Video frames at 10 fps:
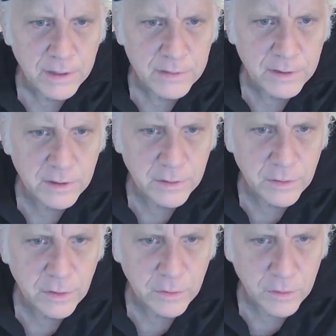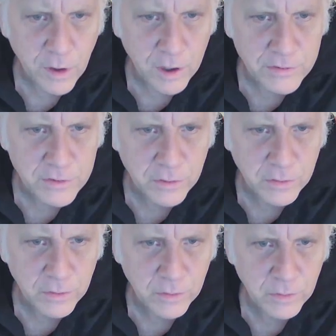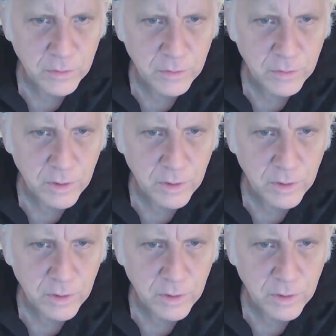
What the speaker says: implanted a neurological